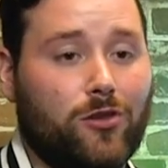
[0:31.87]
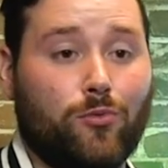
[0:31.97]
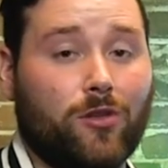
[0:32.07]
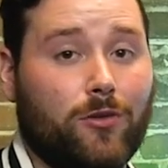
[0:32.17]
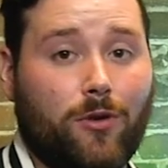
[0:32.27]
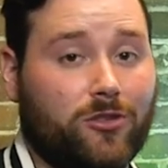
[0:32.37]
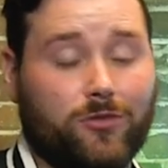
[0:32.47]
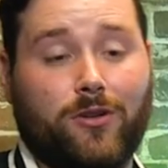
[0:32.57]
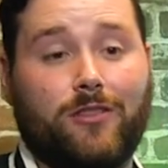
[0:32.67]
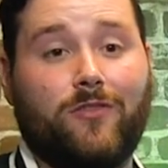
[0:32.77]
do really well
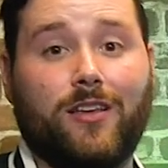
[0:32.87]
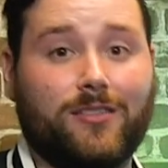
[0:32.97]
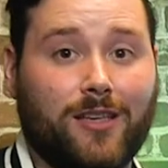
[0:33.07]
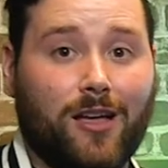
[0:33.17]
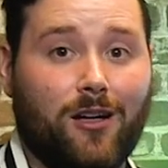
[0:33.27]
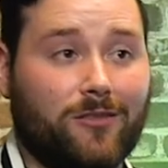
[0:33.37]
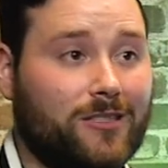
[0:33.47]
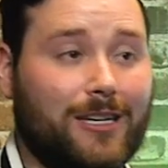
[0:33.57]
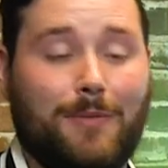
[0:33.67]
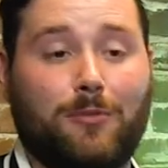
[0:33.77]
just running the VSL
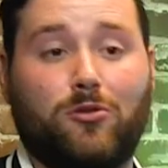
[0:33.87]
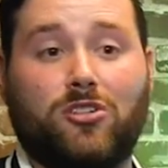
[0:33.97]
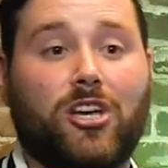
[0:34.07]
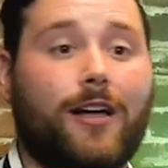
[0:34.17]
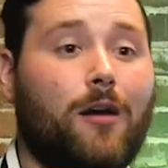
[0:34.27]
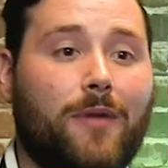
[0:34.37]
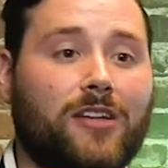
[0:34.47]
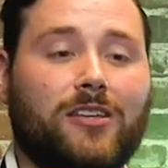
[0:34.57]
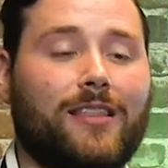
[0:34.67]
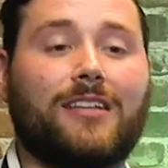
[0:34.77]
and sending people to a checkout
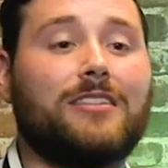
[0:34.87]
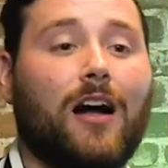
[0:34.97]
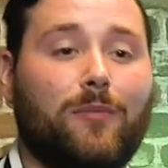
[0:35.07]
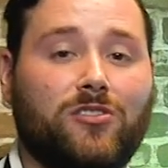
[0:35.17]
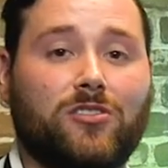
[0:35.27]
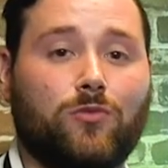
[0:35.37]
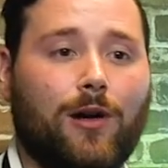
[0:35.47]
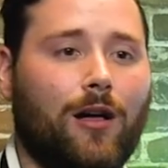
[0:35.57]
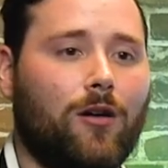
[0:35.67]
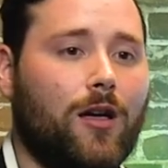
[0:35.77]
page. Like that's an option as
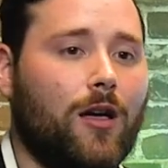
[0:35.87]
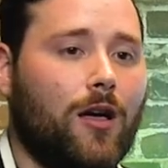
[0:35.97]
well.